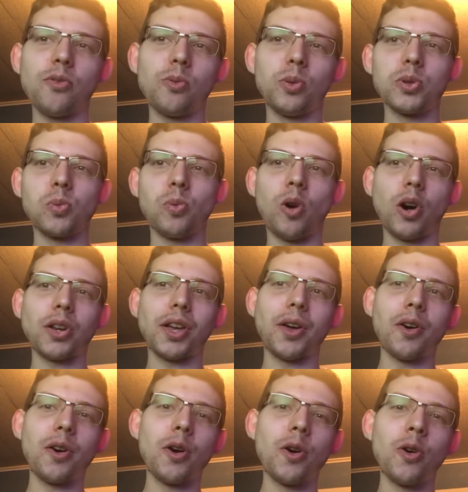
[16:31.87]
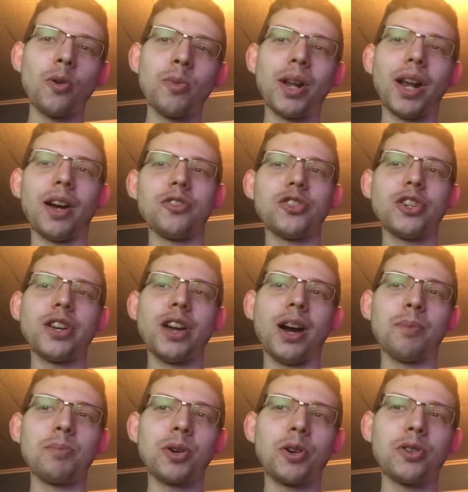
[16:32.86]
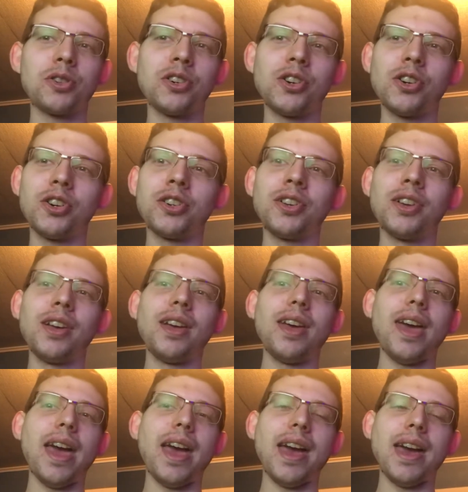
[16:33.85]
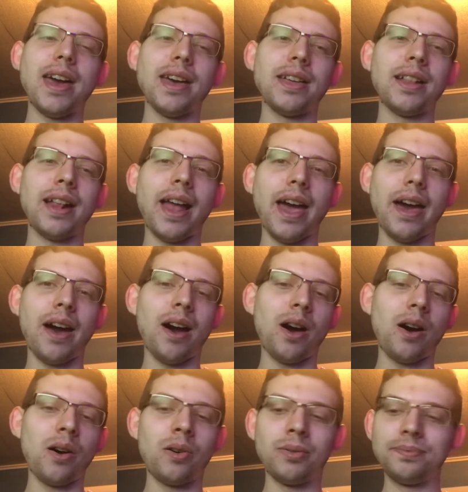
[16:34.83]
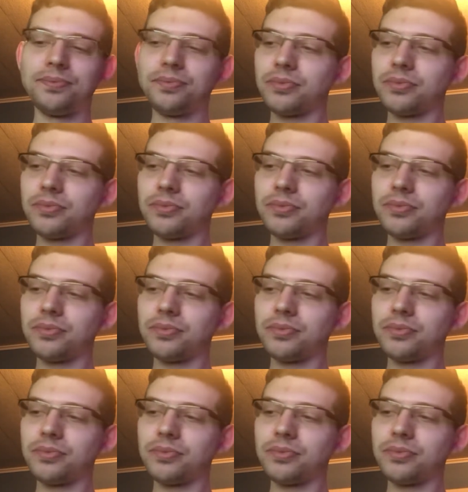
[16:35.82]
was walking home and how she got murdered, and how